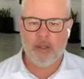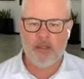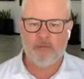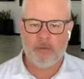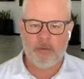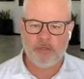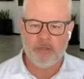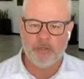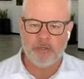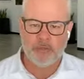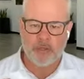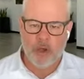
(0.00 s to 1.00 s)
LifePoint
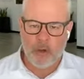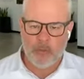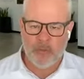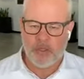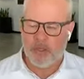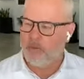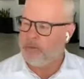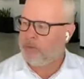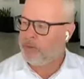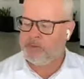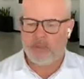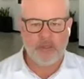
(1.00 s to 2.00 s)
Church, we're going to open the
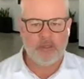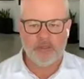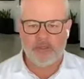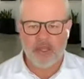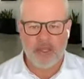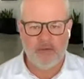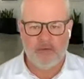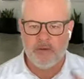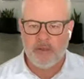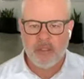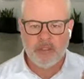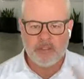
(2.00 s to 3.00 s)
building safe,
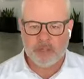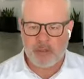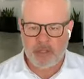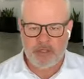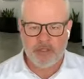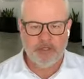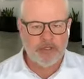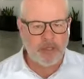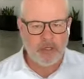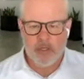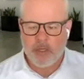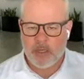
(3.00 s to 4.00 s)
spacious,
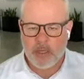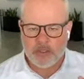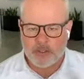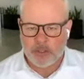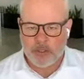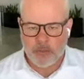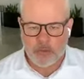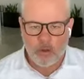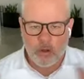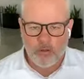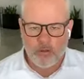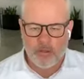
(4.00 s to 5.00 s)
secure,
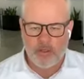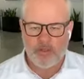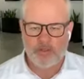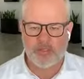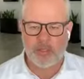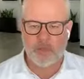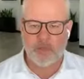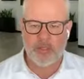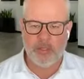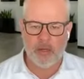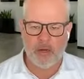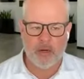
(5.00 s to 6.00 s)
all of the things that
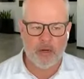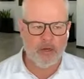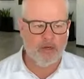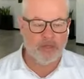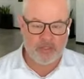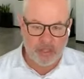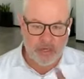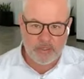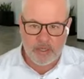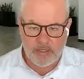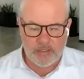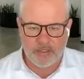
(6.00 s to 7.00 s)
we are
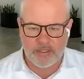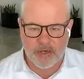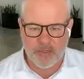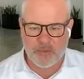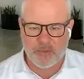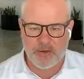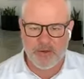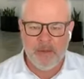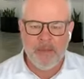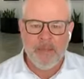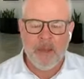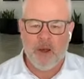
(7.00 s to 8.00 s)
sanitized, that's our other word,
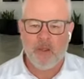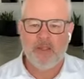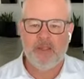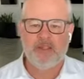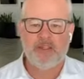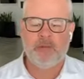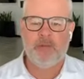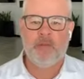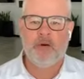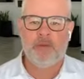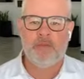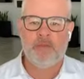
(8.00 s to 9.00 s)
all the things that we
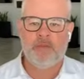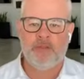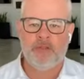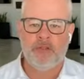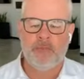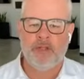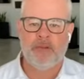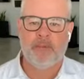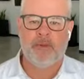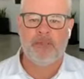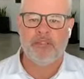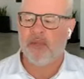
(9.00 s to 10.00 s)
want to do to make sure
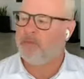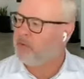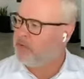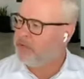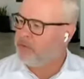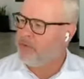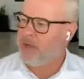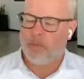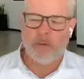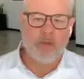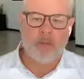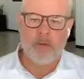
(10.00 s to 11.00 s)
everybody's safe, we're going to do that.
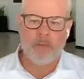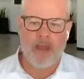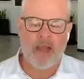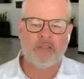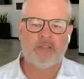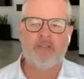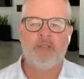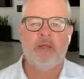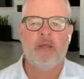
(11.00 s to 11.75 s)
We're going to wear masks.